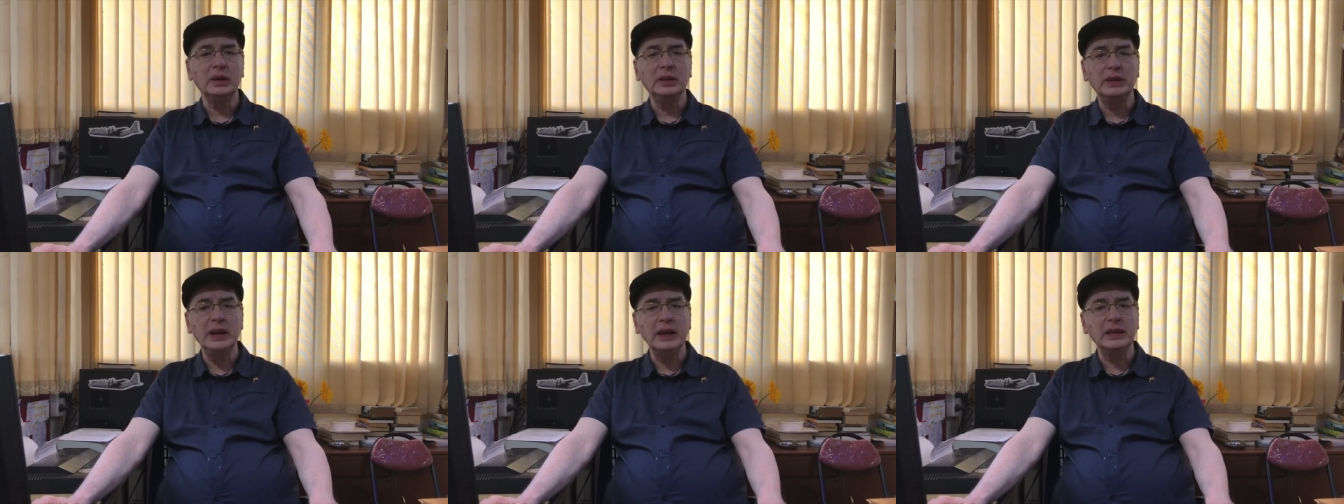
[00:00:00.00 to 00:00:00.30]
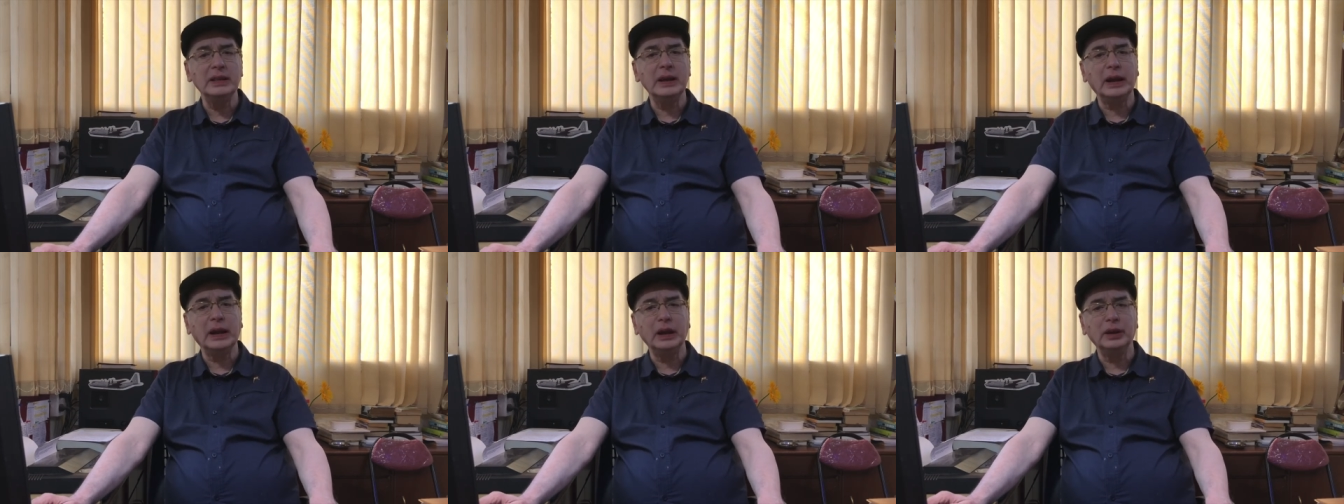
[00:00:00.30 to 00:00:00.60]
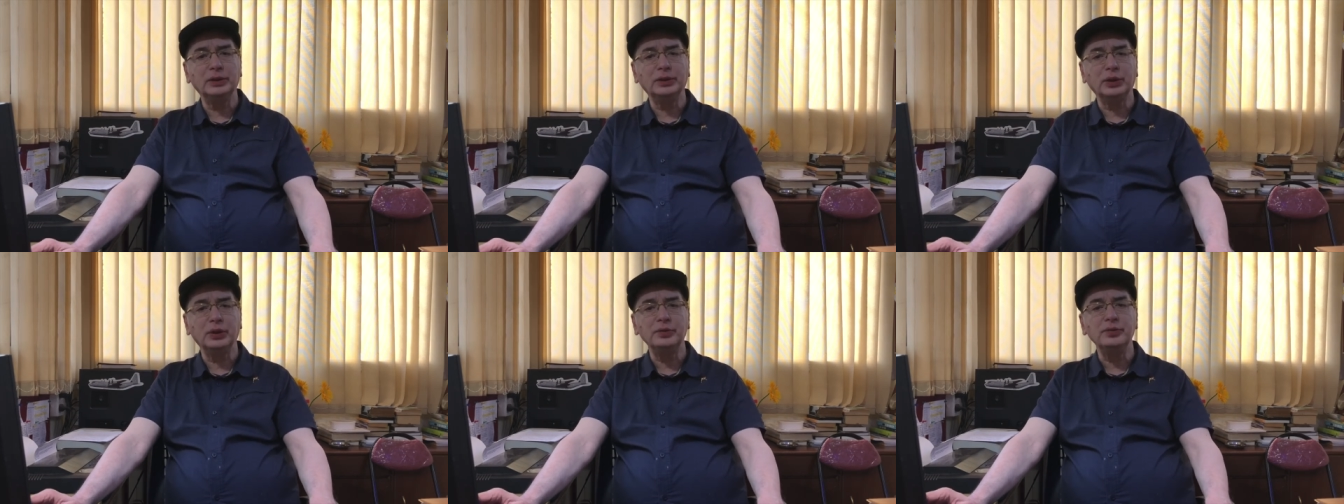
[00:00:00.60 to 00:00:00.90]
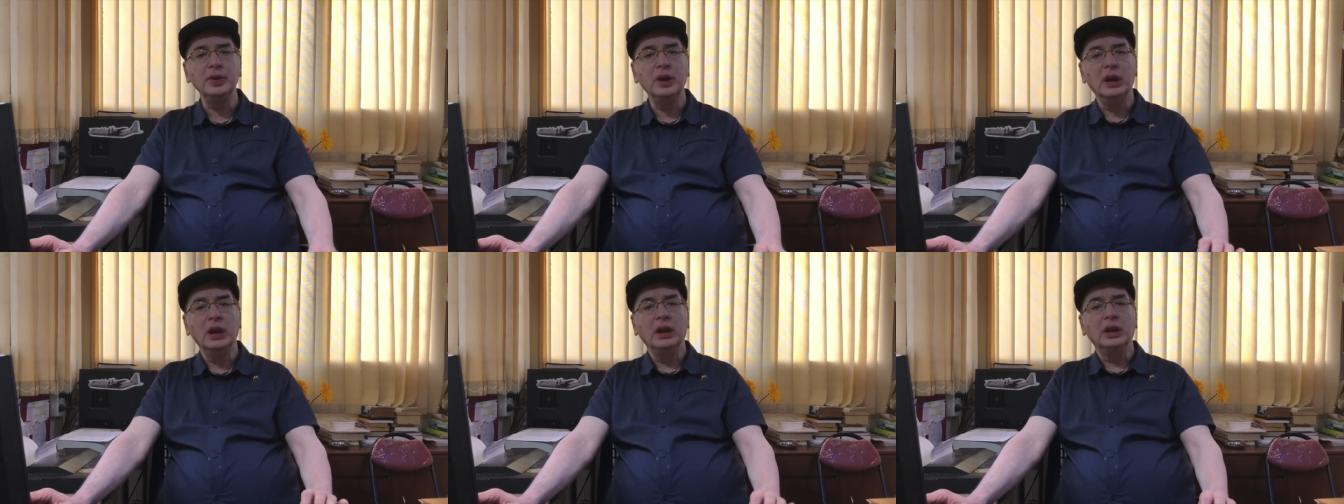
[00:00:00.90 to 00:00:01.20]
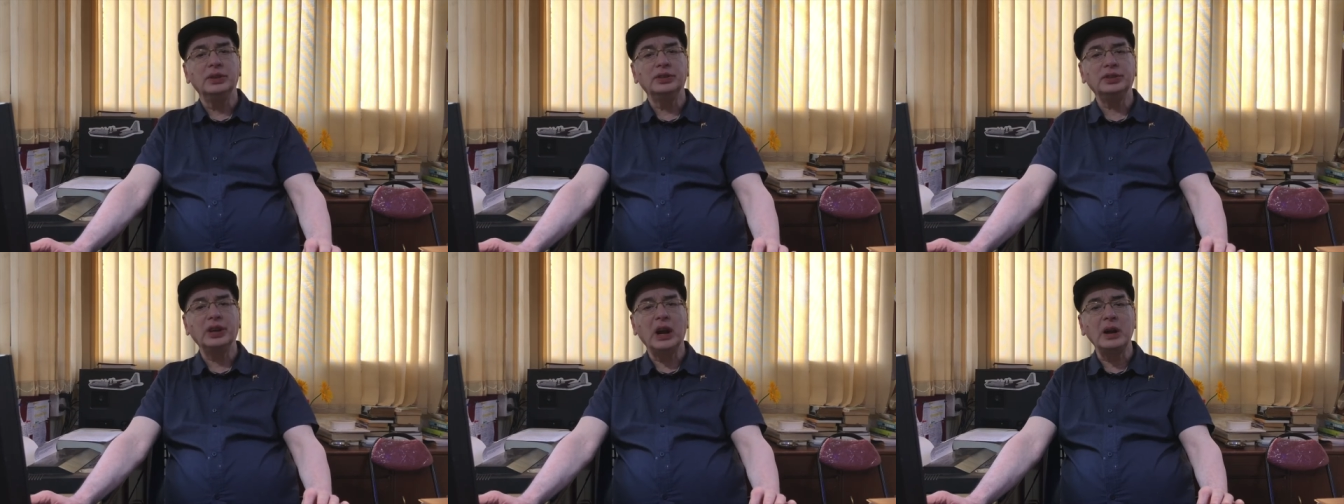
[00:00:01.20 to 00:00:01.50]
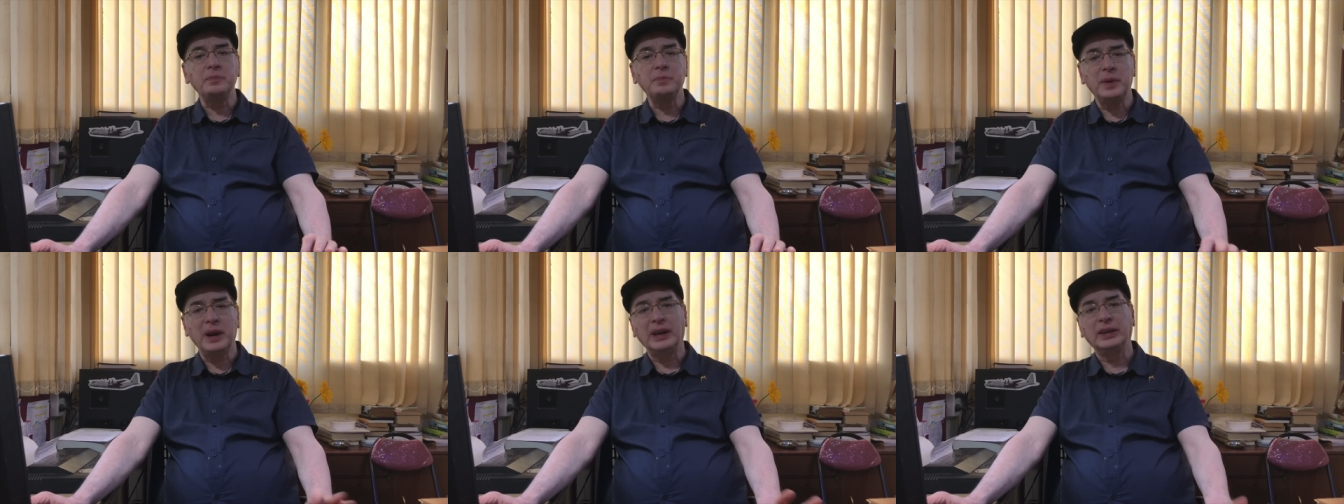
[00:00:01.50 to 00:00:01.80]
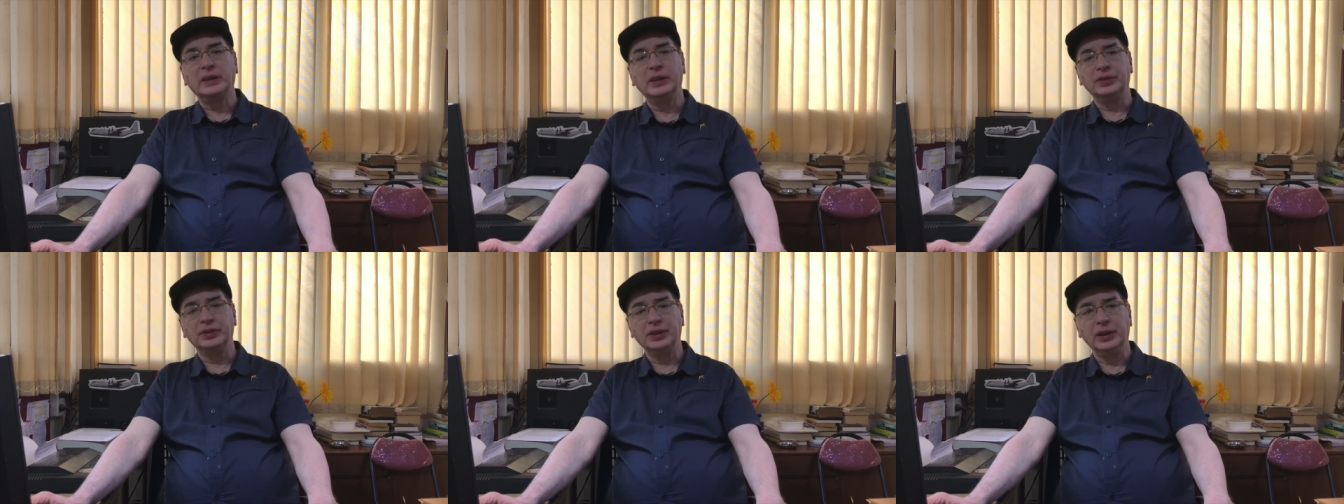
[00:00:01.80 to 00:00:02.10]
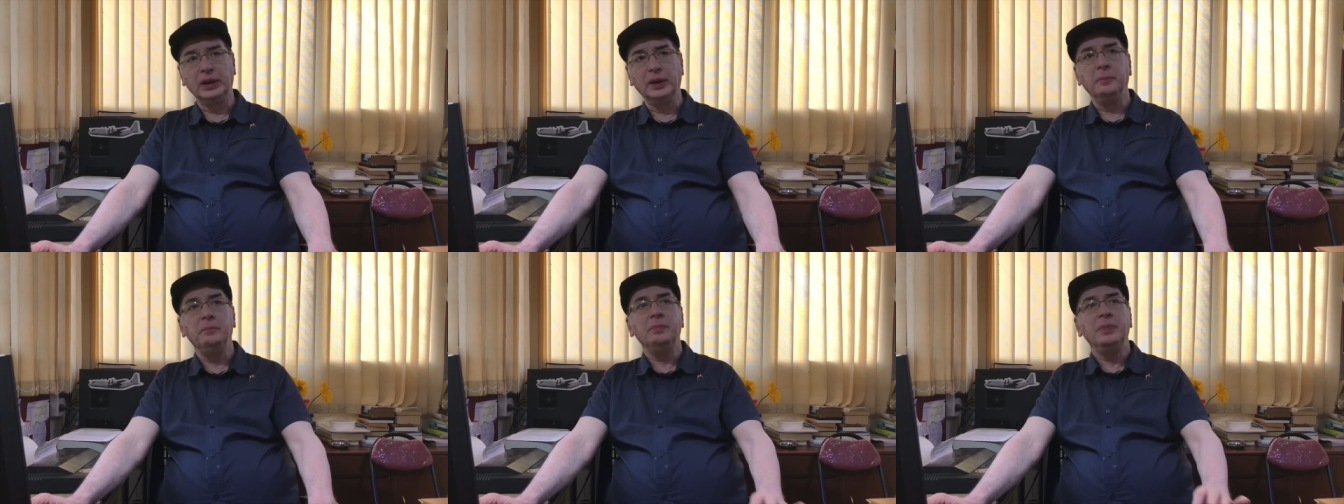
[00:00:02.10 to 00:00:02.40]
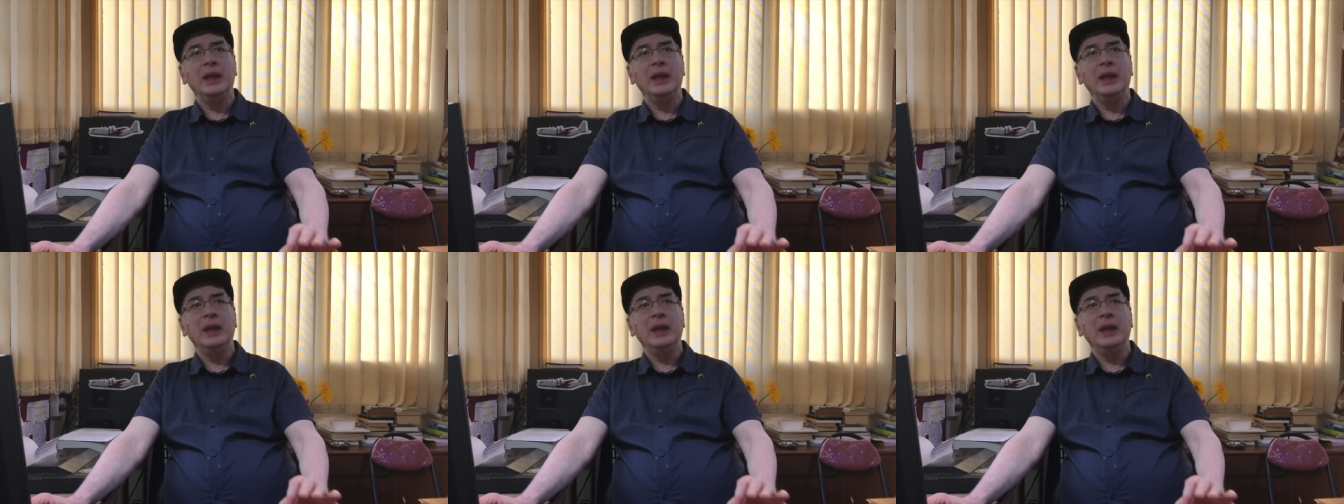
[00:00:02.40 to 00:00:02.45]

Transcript: Take the case of start practicing